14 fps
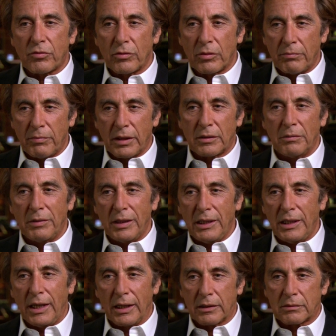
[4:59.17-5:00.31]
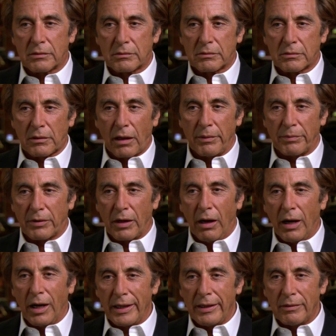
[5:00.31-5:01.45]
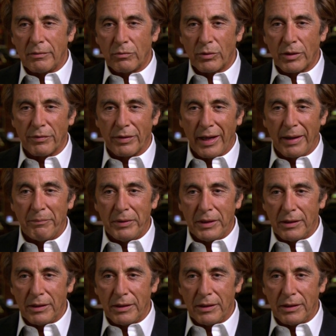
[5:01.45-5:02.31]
a sort of megalomaniac. type guy, whatever that